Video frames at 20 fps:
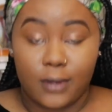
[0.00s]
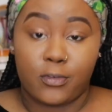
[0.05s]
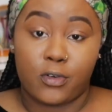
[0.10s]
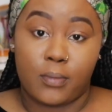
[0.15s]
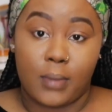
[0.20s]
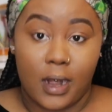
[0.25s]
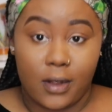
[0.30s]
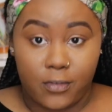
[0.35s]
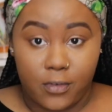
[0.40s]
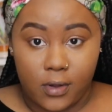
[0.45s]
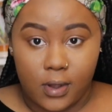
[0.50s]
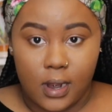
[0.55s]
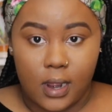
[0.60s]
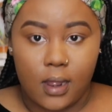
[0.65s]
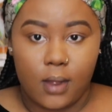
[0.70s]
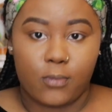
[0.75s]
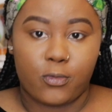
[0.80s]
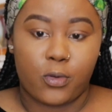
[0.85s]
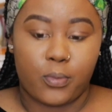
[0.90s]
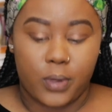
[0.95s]
I'm from
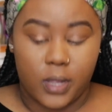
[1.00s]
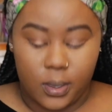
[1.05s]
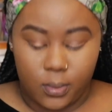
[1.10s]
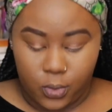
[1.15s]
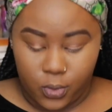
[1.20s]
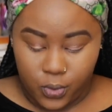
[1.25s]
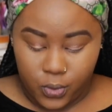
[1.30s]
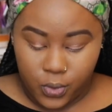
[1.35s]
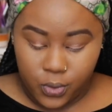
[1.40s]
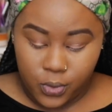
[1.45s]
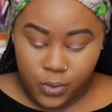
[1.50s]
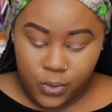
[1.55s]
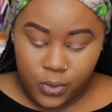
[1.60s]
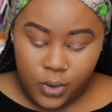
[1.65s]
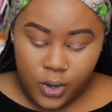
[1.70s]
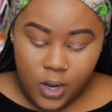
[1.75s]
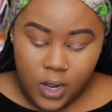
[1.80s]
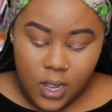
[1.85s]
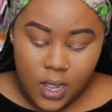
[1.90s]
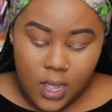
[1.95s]
Africa. I'm from Cameroon.